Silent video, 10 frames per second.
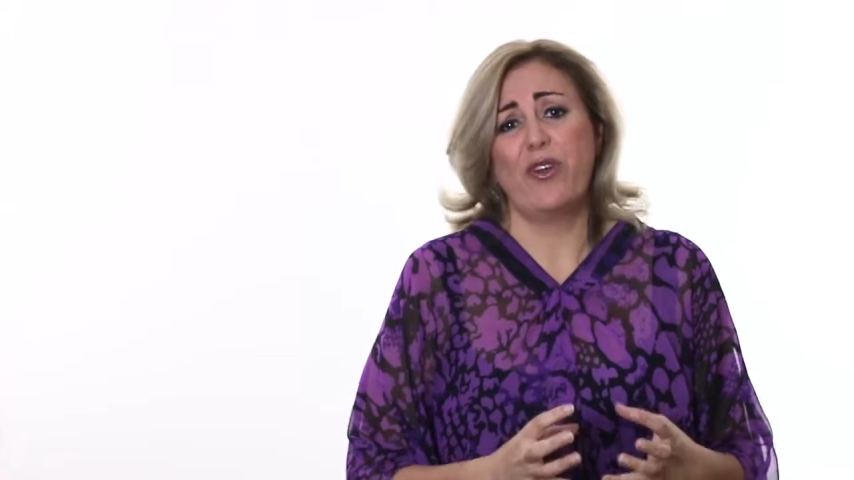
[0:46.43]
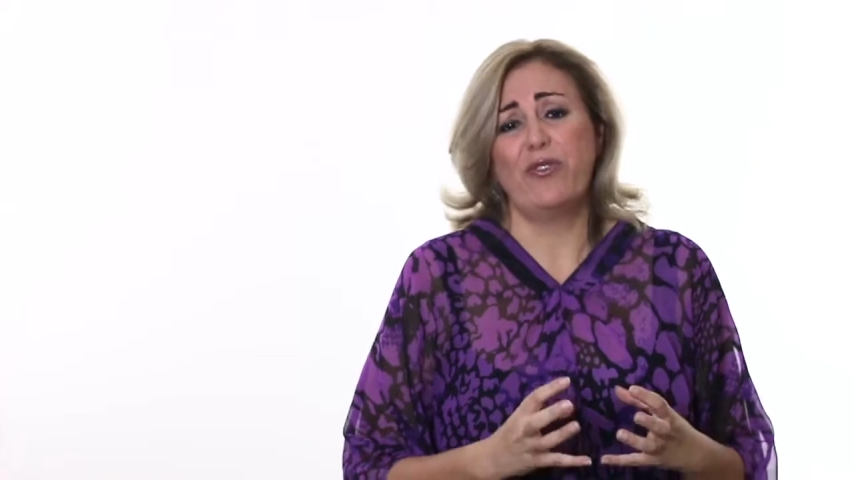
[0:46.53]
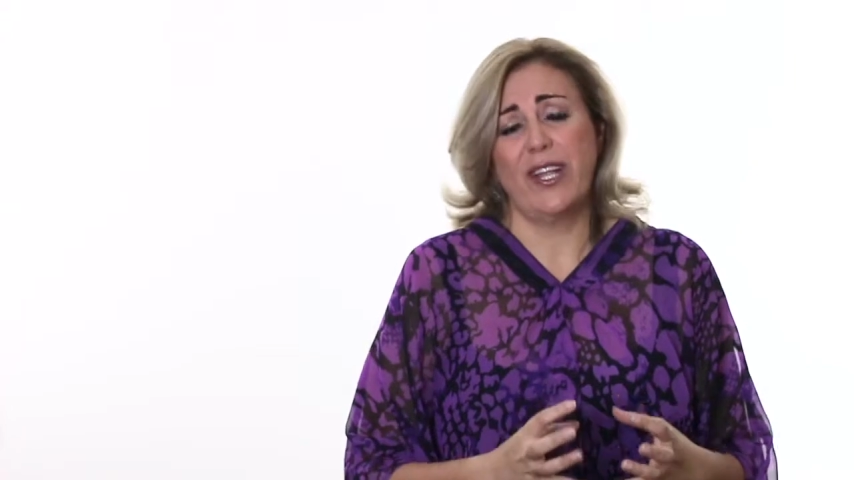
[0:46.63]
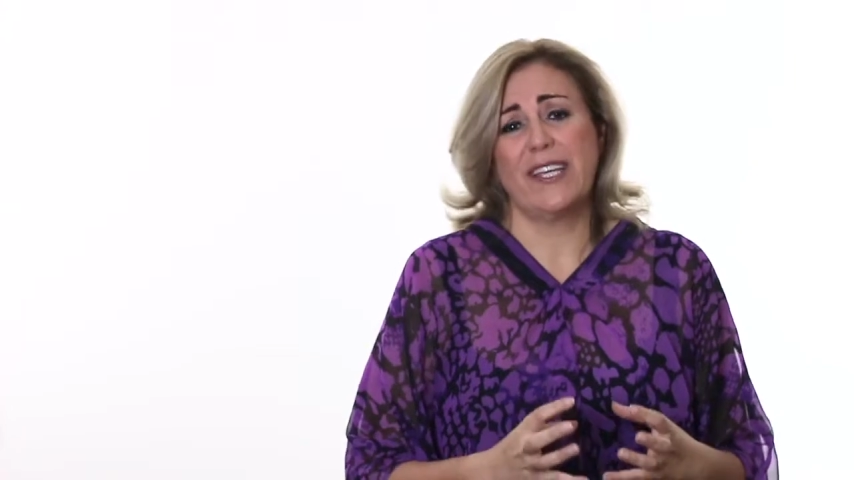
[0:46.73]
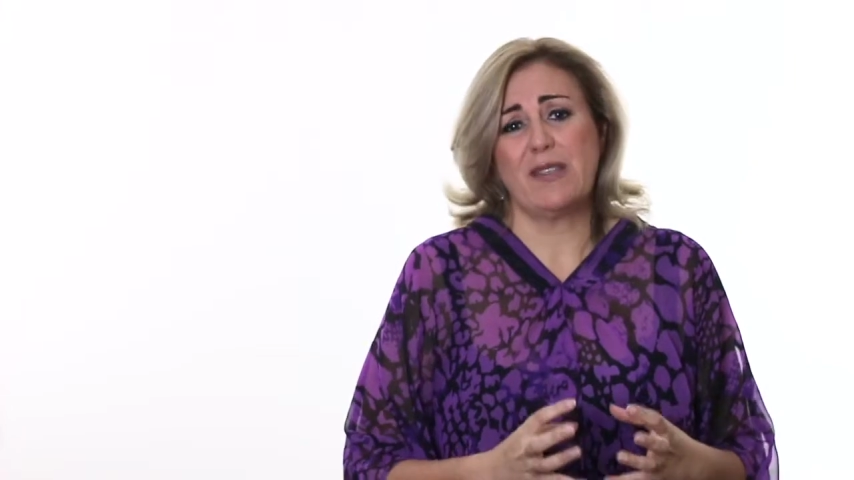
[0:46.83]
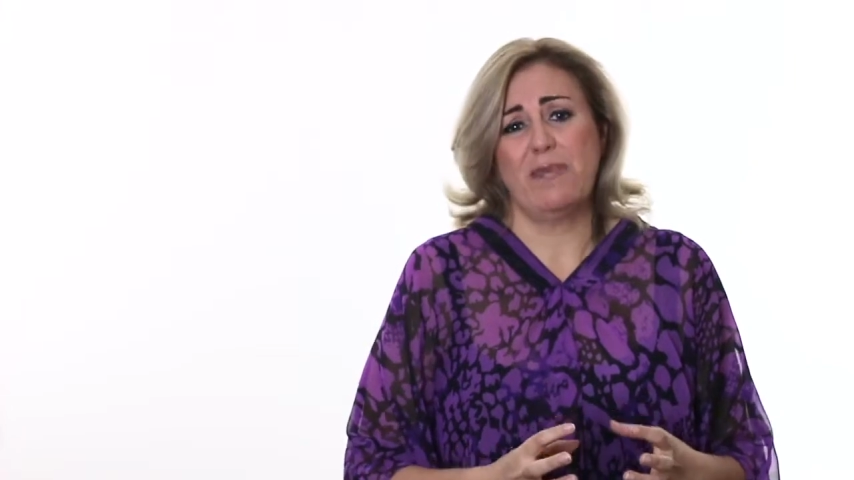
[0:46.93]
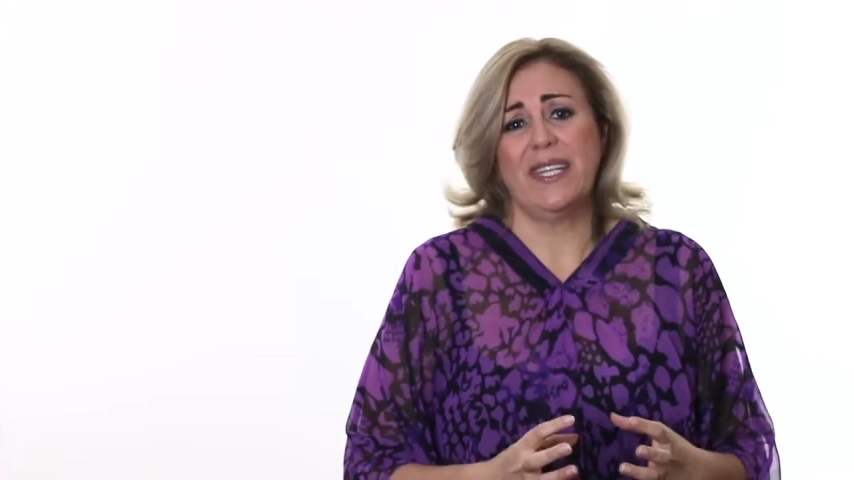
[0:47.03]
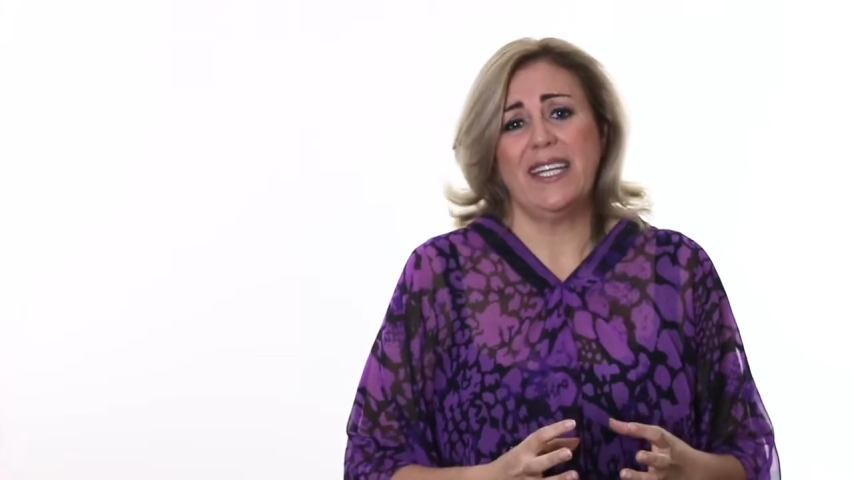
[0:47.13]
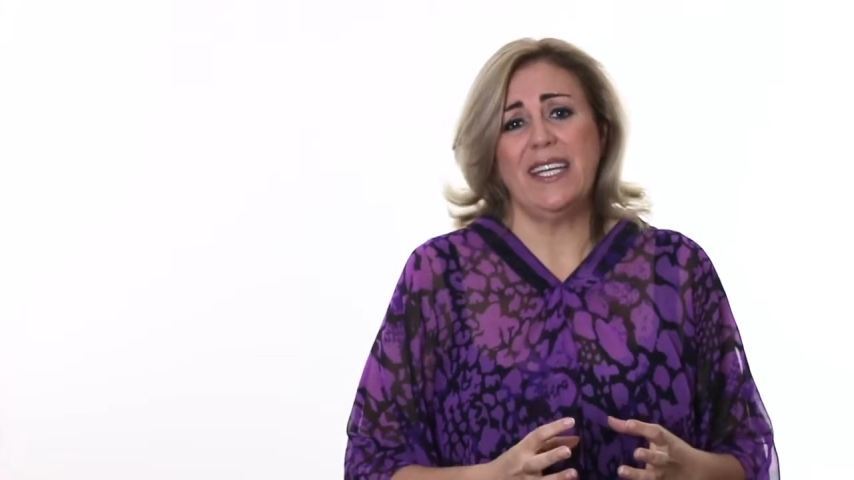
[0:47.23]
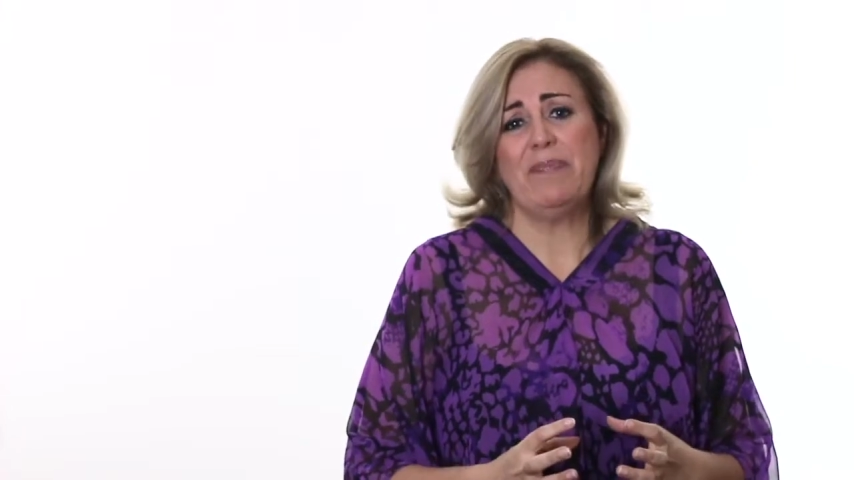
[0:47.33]
of
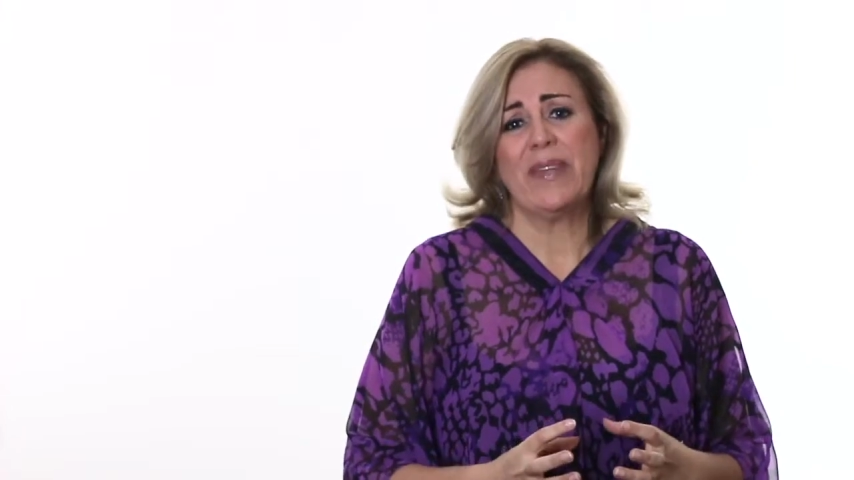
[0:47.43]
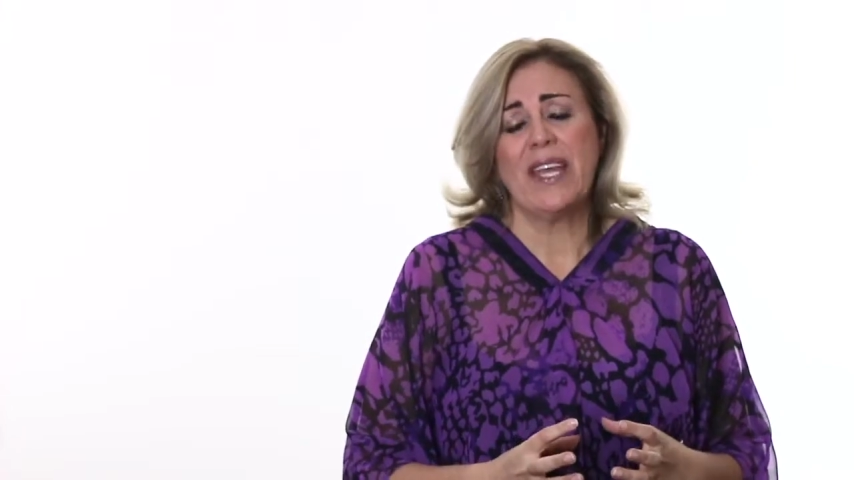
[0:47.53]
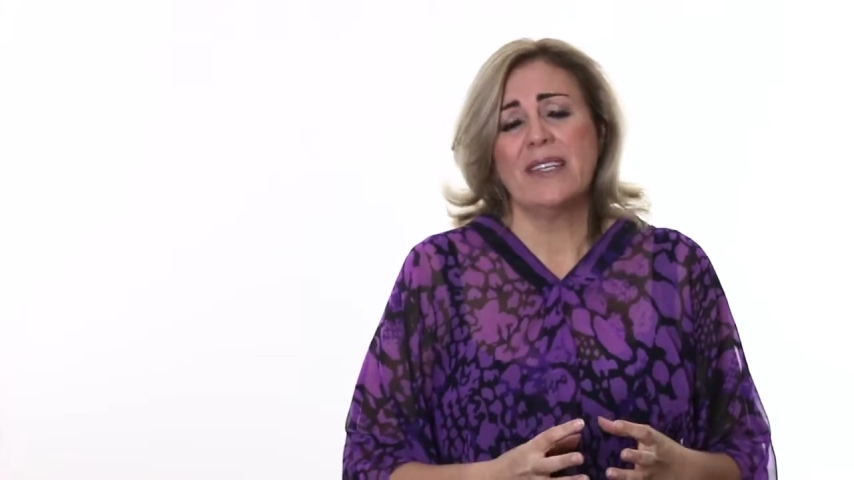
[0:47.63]
flexibility.